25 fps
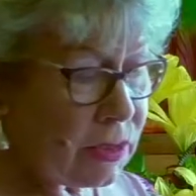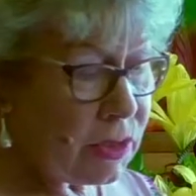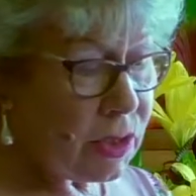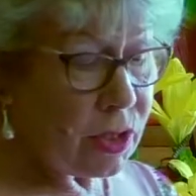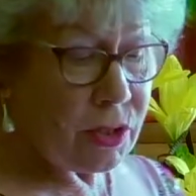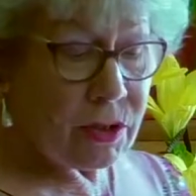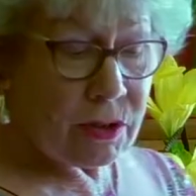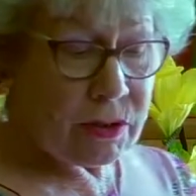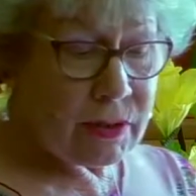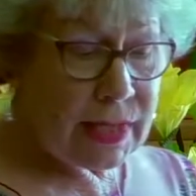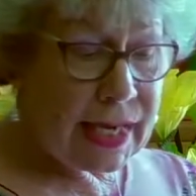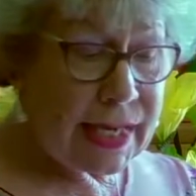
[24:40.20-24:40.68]

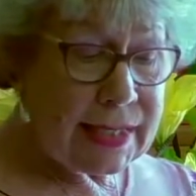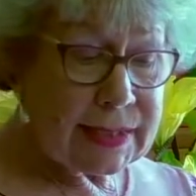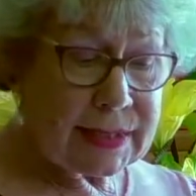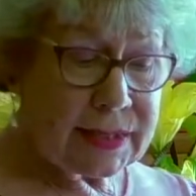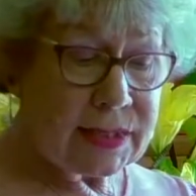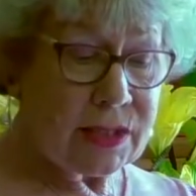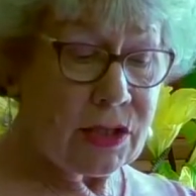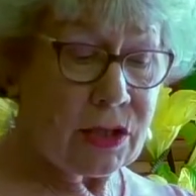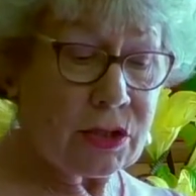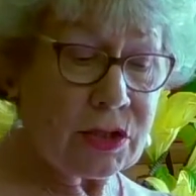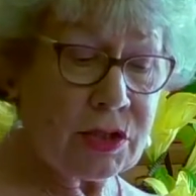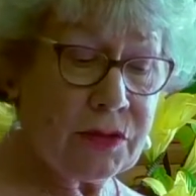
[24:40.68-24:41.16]
So, as
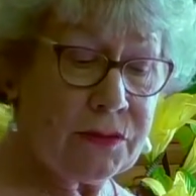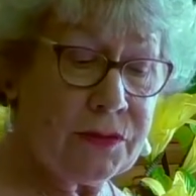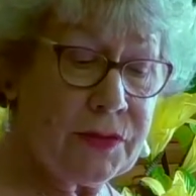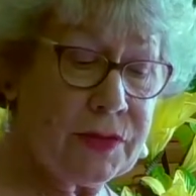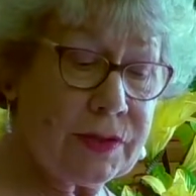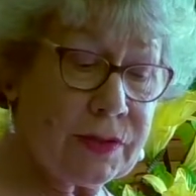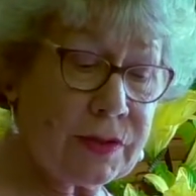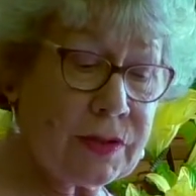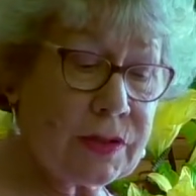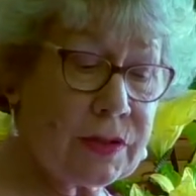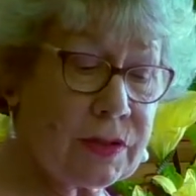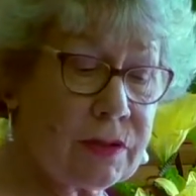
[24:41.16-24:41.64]

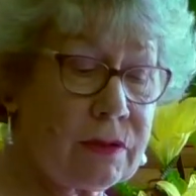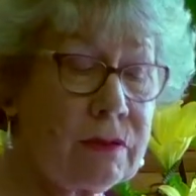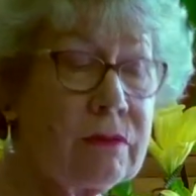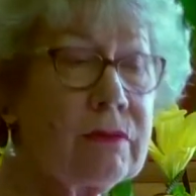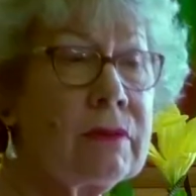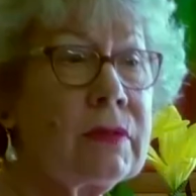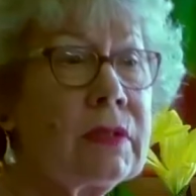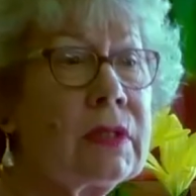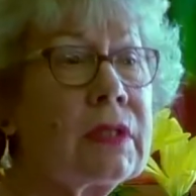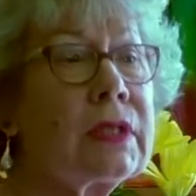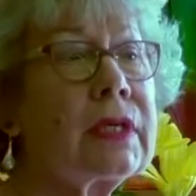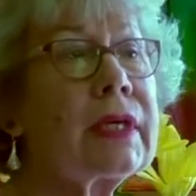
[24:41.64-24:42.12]
Theosophists,
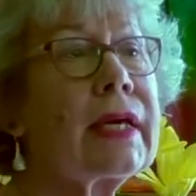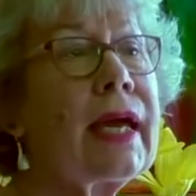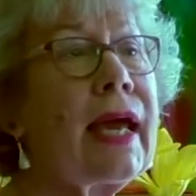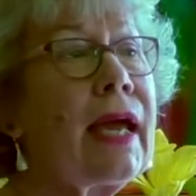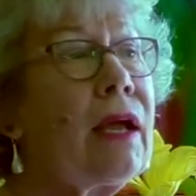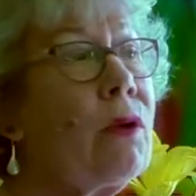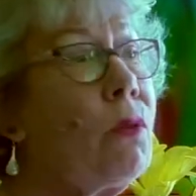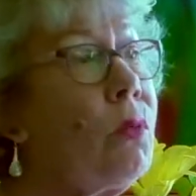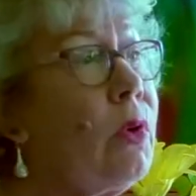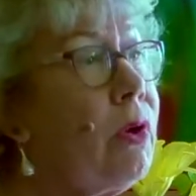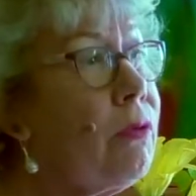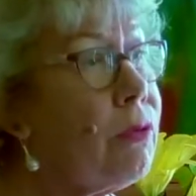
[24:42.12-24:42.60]

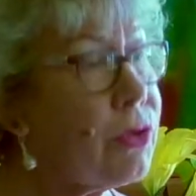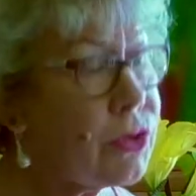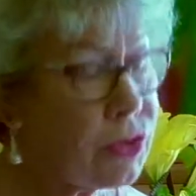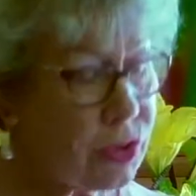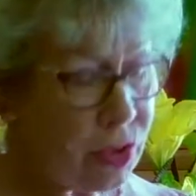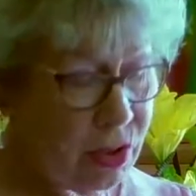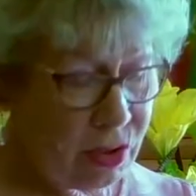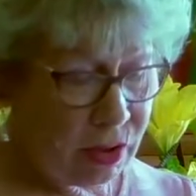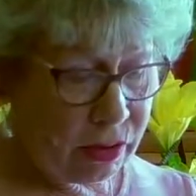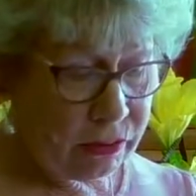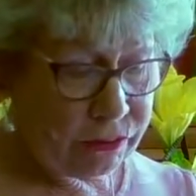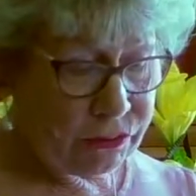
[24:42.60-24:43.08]
can we
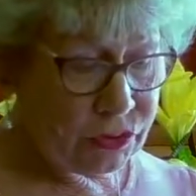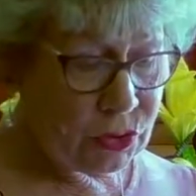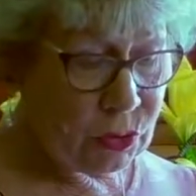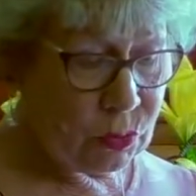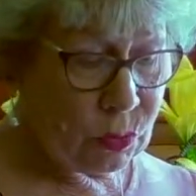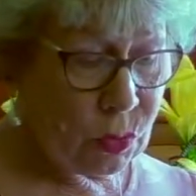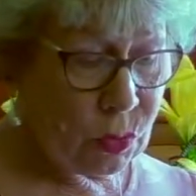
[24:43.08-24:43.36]
resolve to